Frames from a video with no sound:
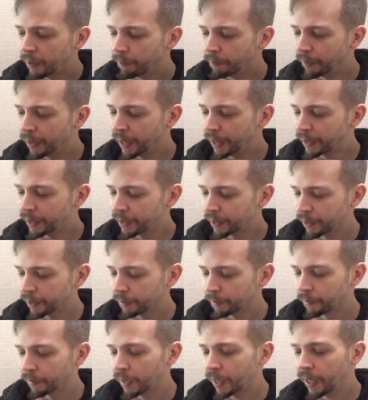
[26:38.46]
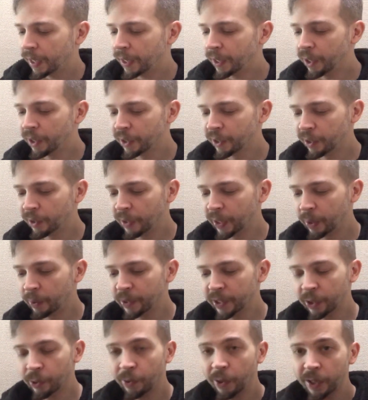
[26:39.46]
But, and also there
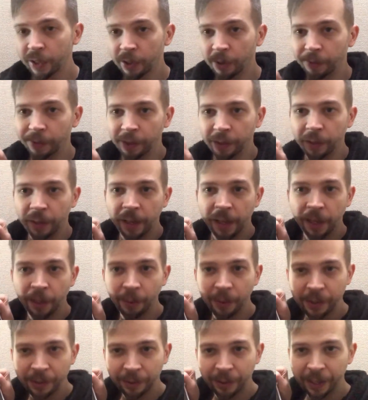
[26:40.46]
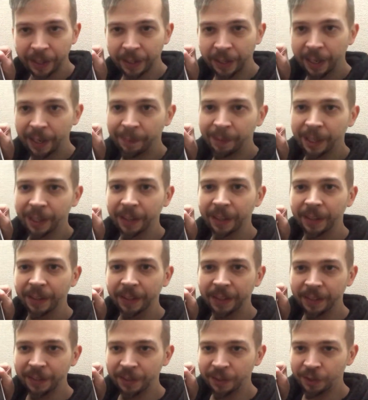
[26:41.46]
was a crossover. Hellraiser had a comic.
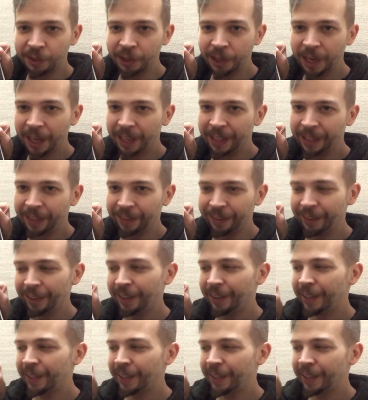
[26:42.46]
This is Jihad.